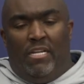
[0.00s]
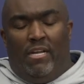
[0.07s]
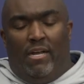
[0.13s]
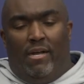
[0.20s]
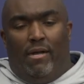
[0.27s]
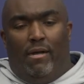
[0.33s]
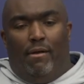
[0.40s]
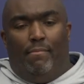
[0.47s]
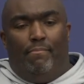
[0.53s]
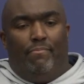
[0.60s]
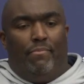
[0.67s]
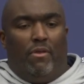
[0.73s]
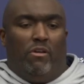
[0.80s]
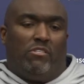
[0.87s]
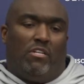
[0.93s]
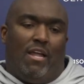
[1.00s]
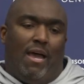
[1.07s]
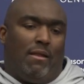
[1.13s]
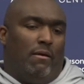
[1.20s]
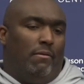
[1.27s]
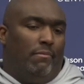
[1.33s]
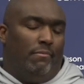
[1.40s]
game? Um, There's a
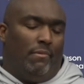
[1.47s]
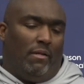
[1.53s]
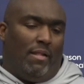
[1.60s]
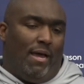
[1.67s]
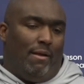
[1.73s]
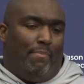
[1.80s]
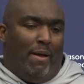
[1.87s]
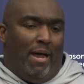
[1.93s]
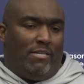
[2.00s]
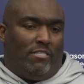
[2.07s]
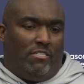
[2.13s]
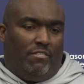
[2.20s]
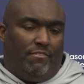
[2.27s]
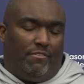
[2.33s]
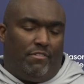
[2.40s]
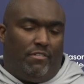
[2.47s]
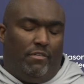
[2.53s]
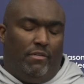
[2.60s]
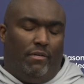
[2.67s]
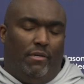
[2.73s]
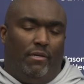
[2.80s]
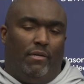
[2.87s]
lot of a lot of positives
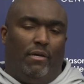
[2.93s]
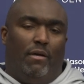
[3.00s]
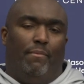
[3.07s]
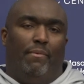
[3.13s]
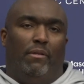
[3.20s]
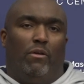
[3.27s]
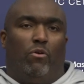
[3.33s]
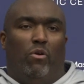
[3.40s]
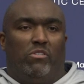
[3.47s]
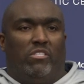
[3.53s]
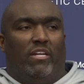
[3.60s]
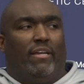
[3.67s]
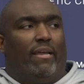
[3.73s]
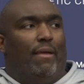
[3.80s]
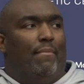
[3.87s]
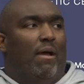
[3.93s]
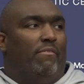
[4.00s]
um, in the course of that game.